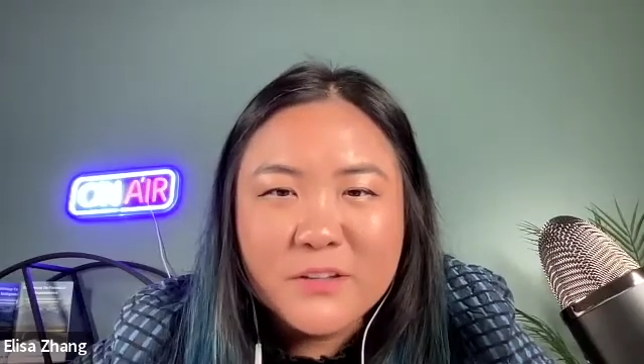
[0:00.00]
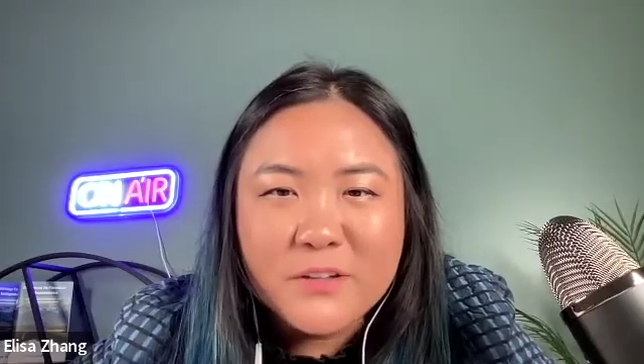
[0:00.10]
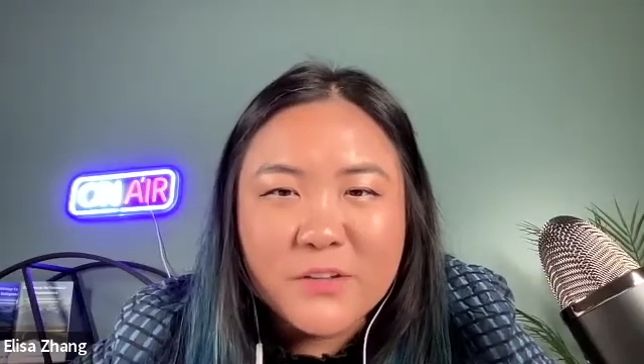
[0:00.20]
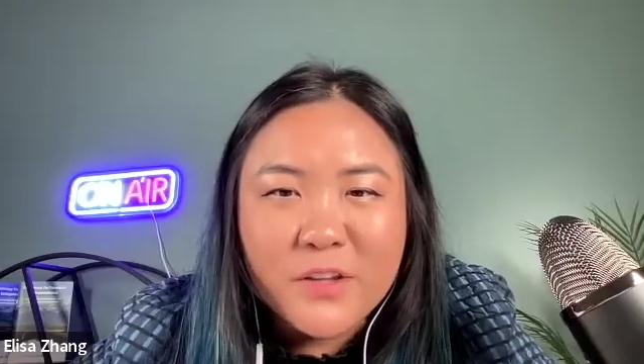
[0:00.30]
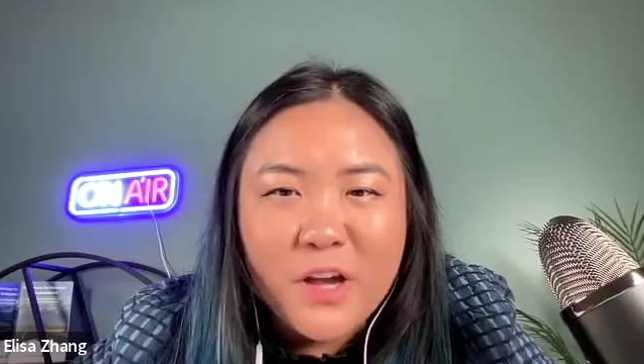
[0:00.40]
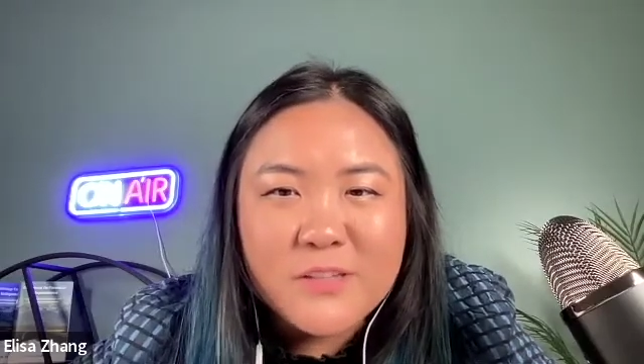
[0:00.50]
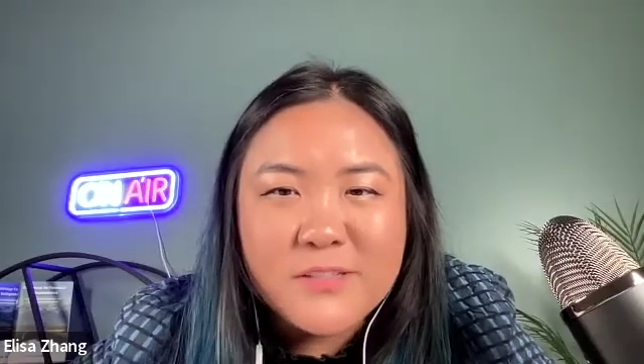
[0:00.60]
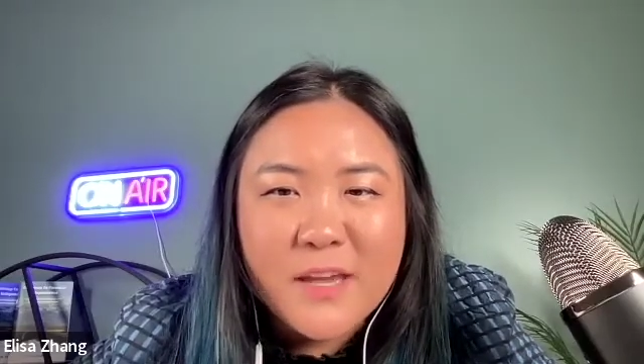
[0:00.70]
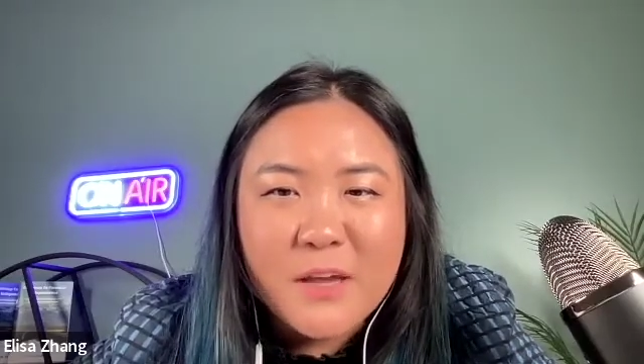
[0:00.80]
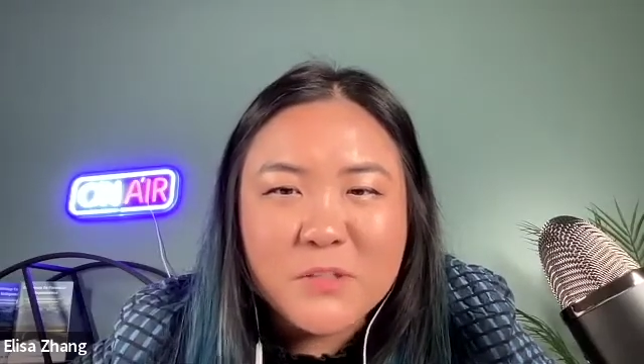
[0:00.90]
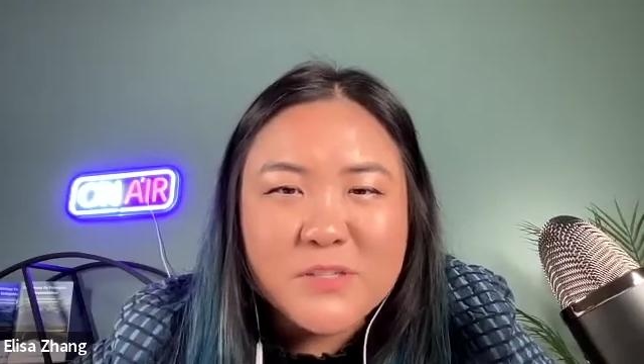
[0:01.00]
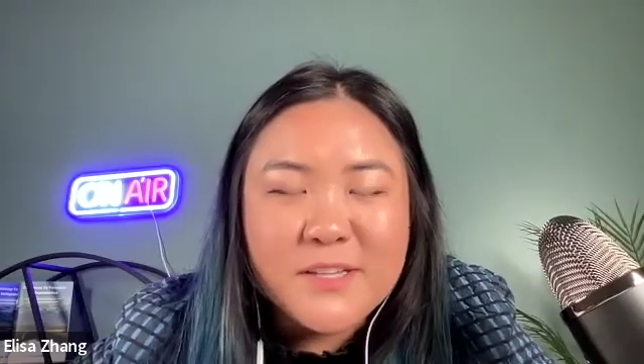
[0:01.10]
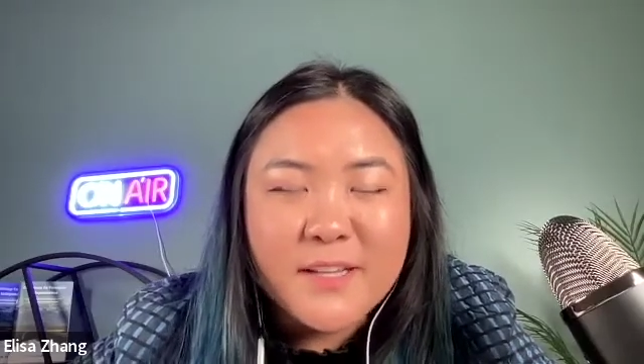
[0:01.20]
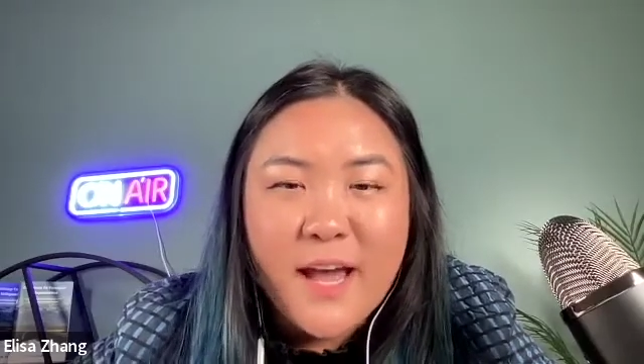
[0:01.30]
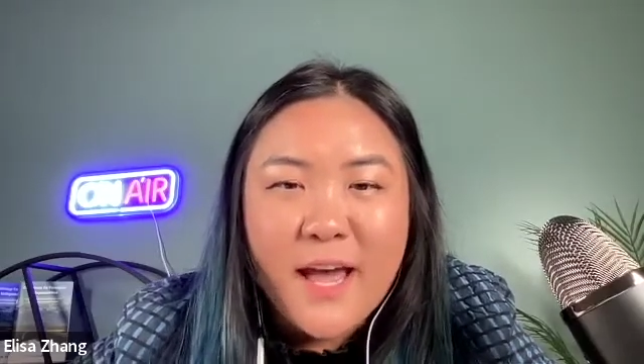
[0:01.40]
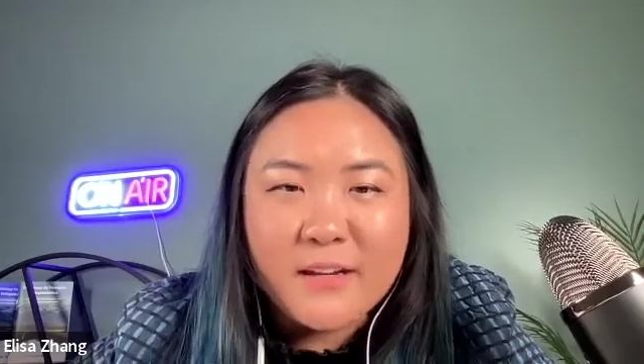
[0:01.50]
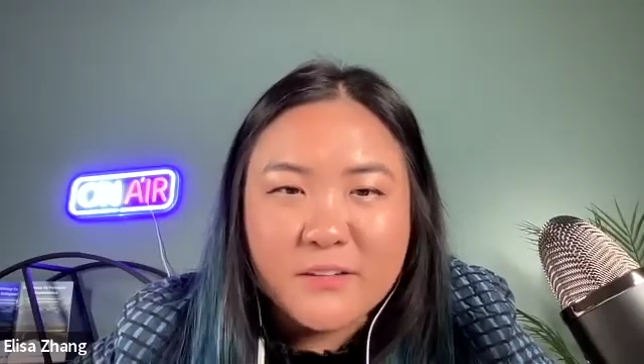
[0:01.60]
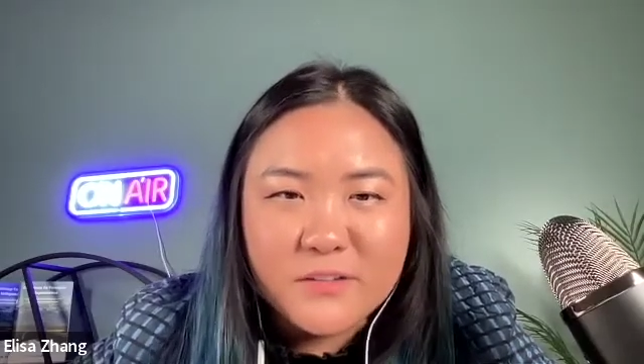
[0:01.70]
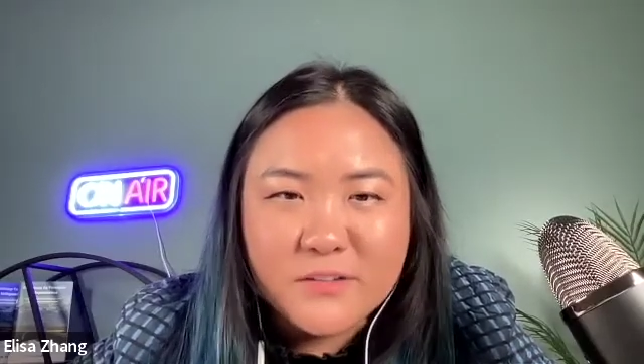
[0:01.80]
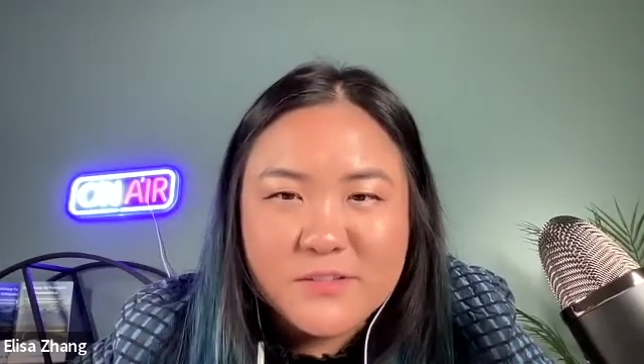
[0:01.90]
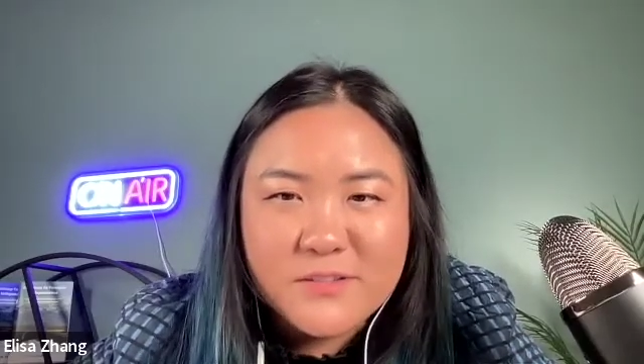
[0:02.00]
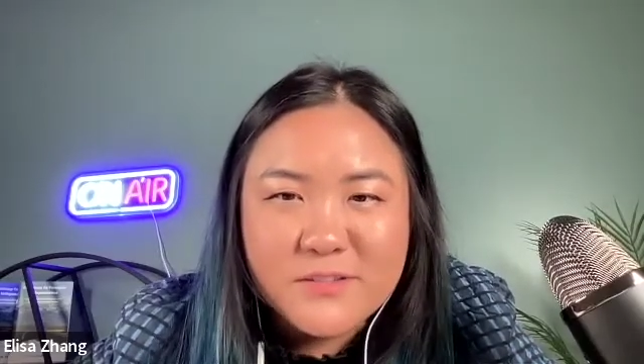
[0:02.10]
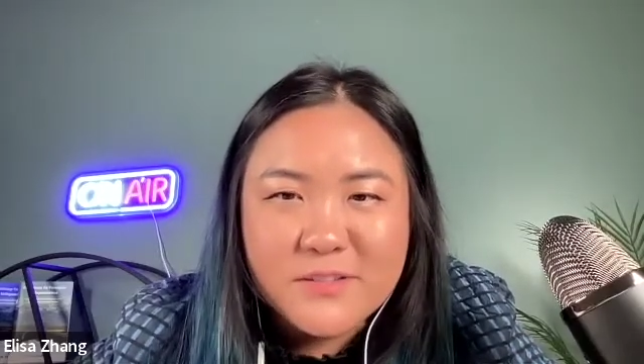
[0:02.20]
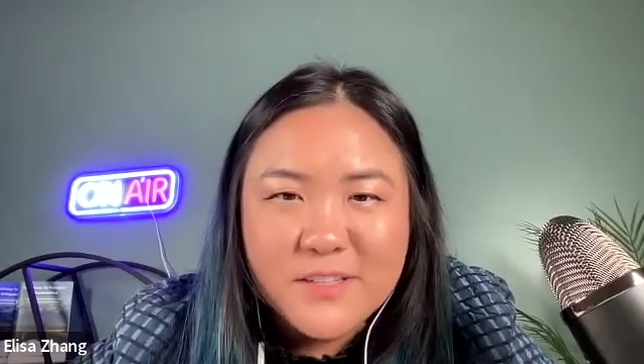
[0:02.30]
to stop scammers and hackers.